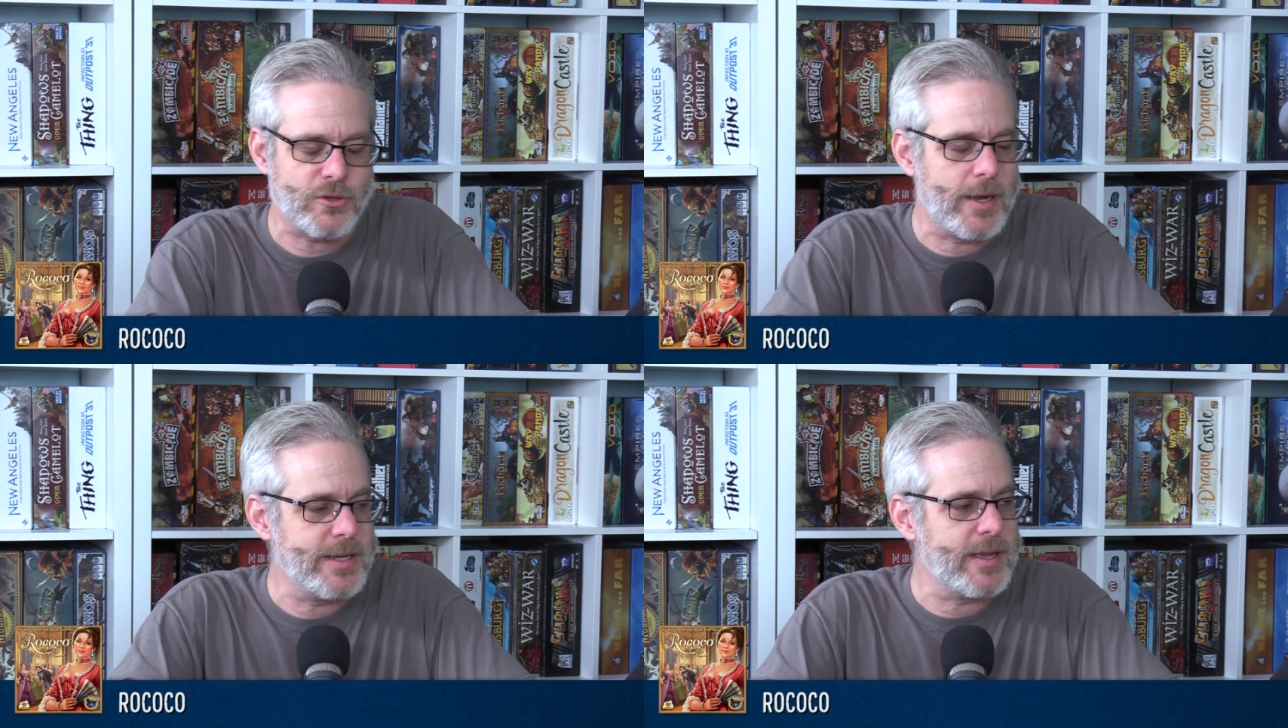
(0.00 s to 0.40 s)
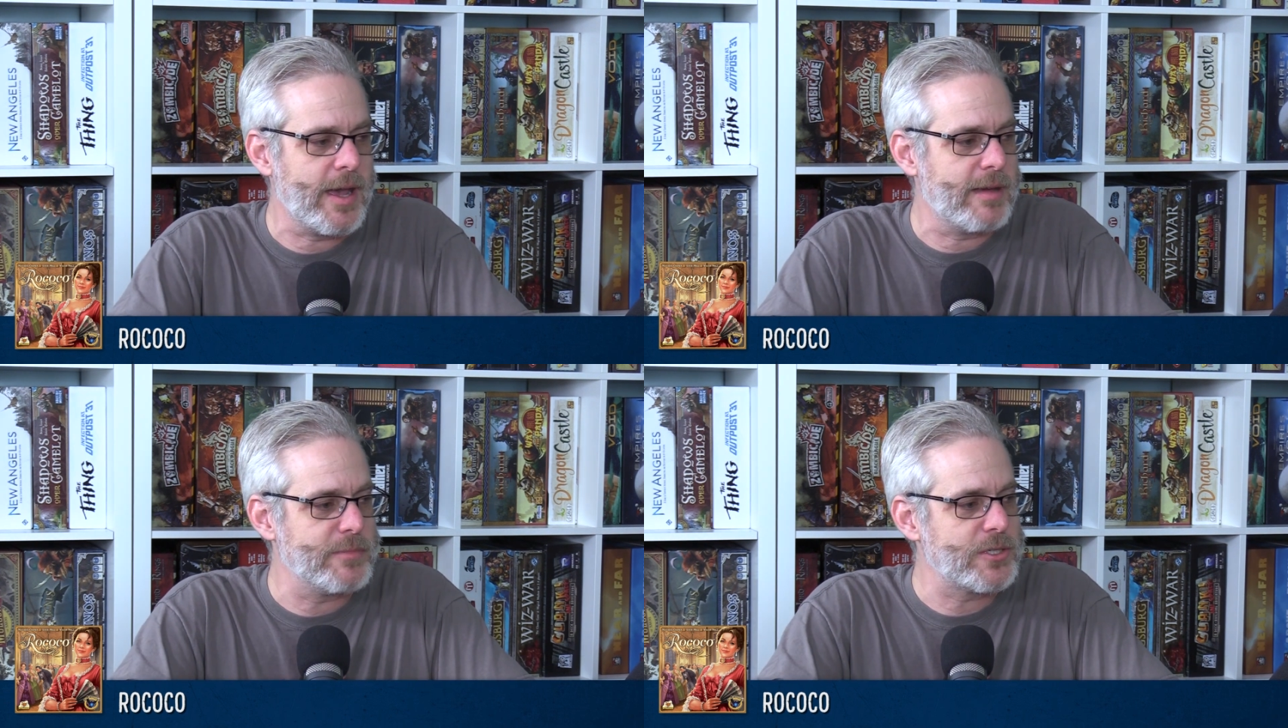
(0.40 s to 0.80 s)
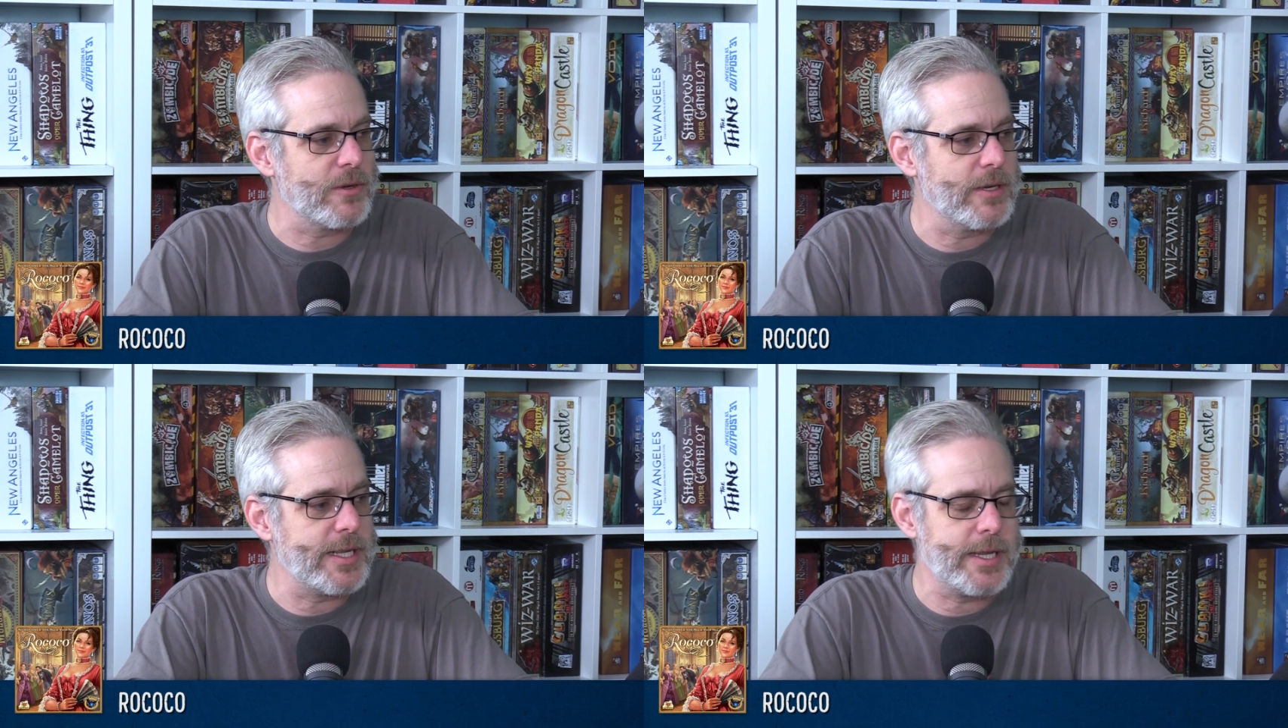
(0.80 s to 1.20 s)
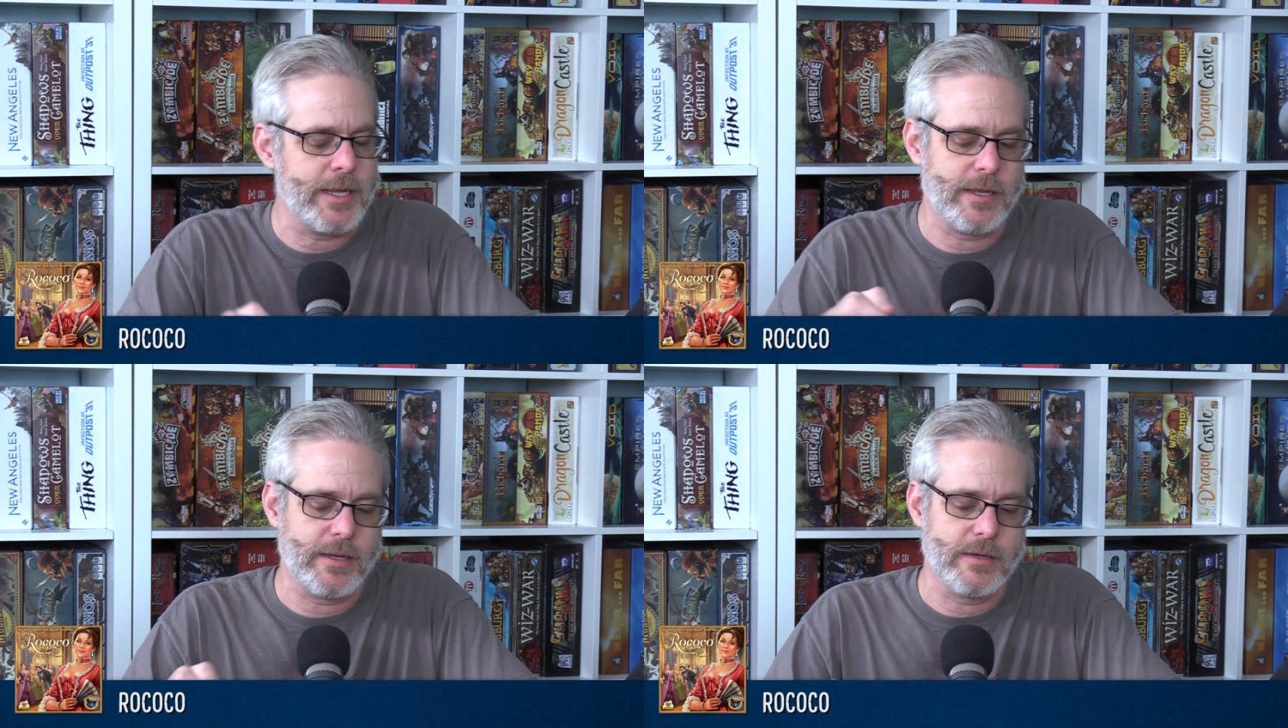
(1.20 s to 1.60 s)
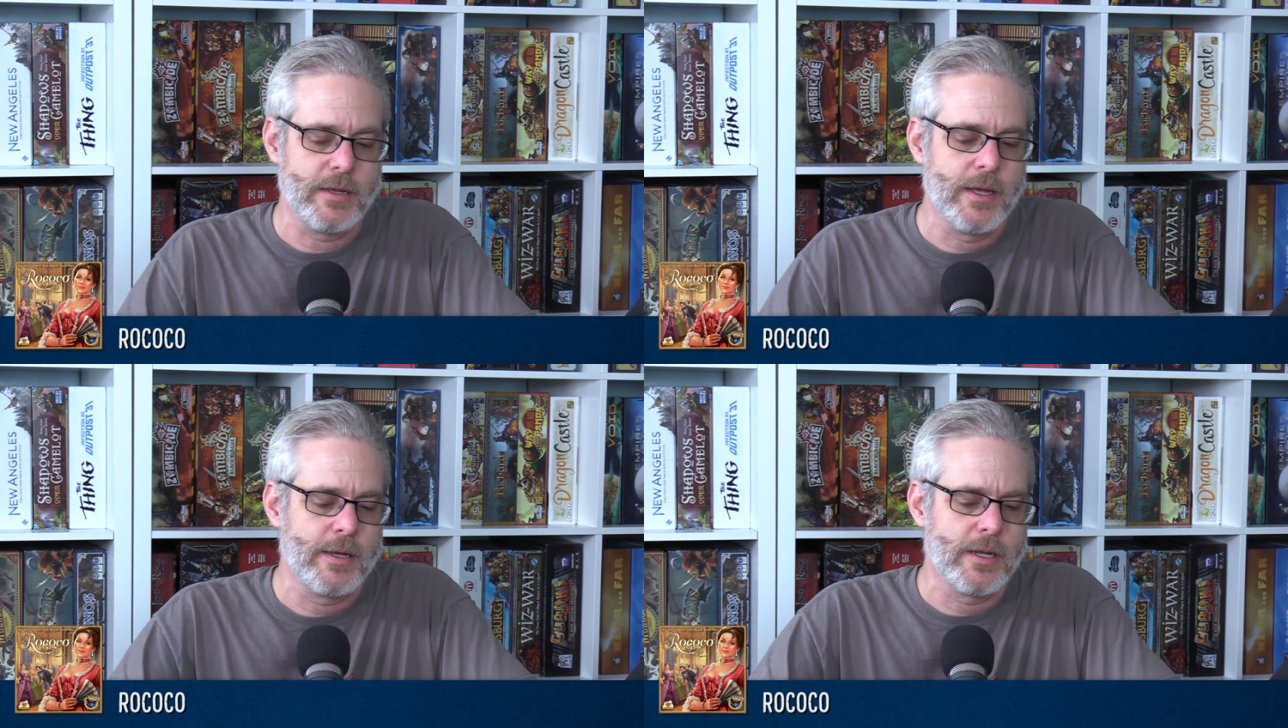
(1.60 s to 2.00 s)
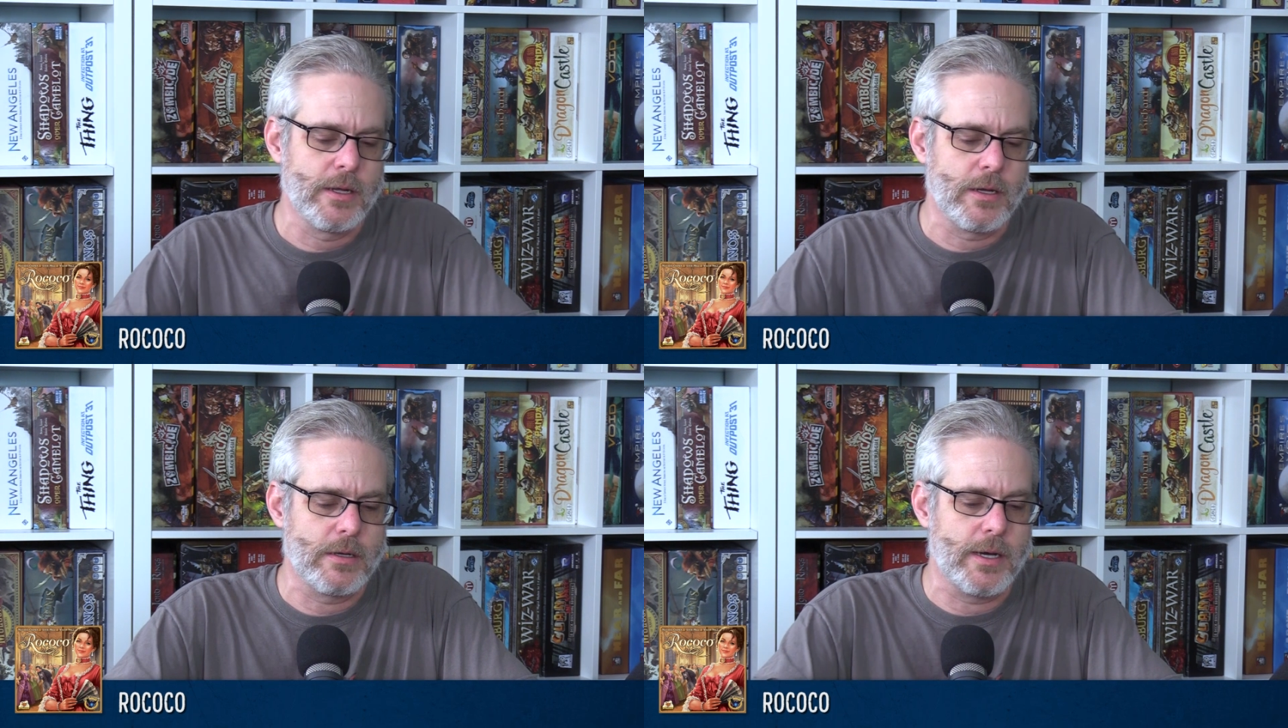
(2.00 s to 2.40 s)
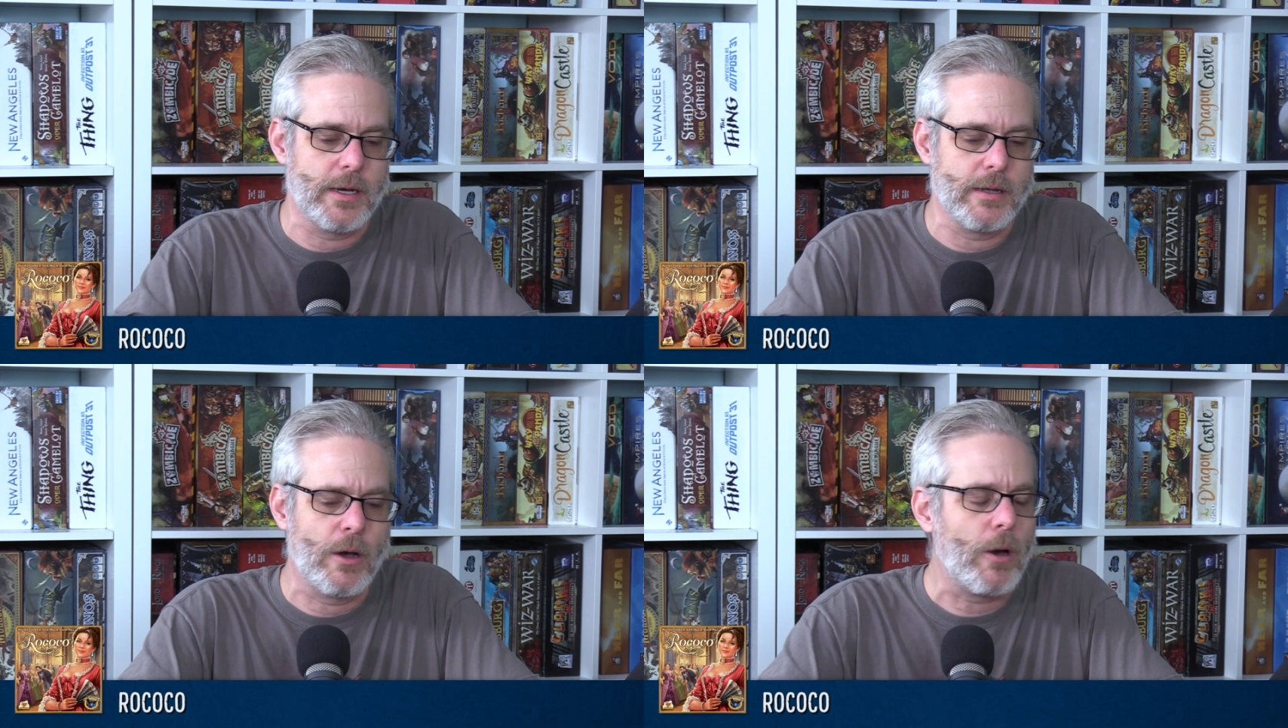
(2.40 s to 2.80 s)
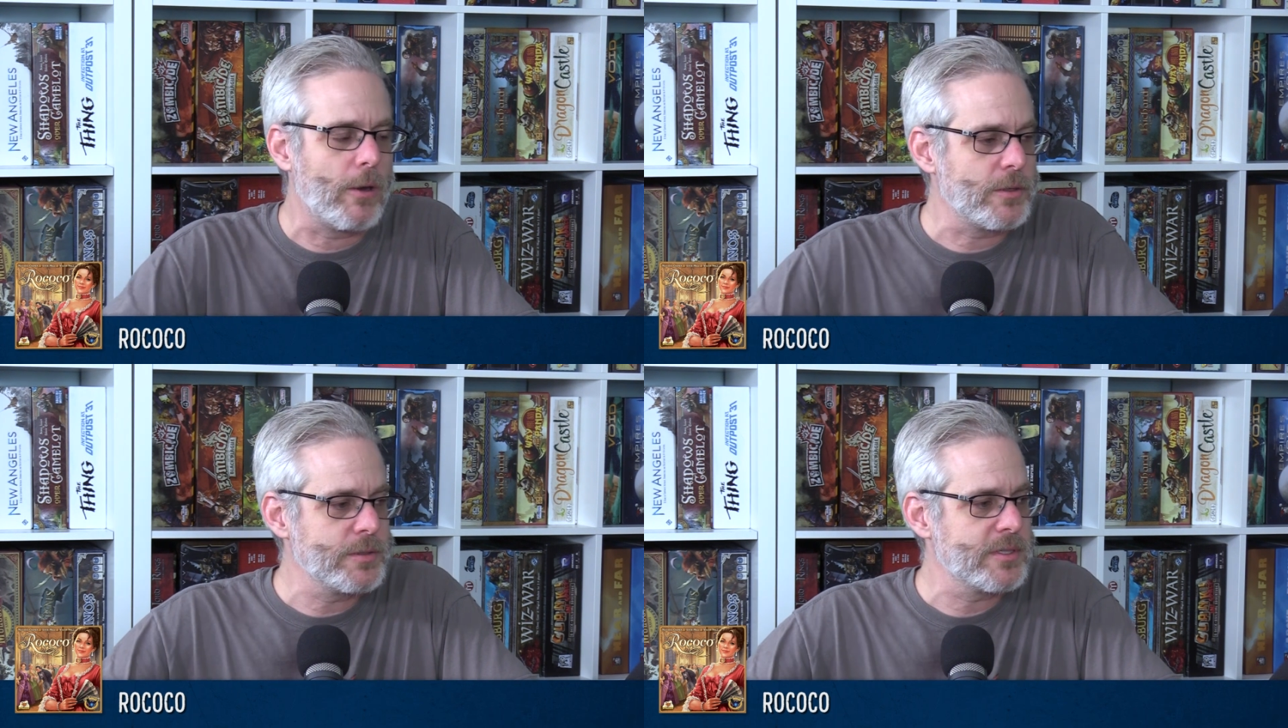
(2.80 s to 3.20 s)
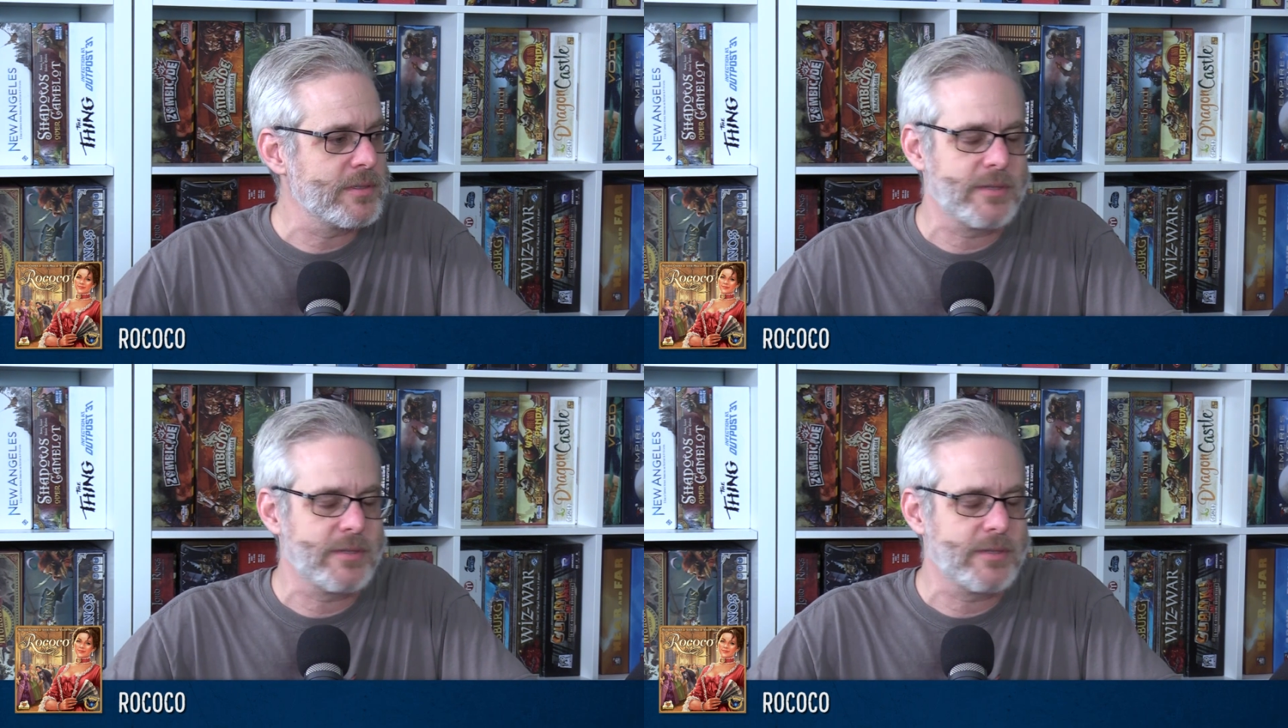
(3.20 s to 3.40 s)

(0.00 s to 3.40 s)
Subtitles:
trying to have majority in halls.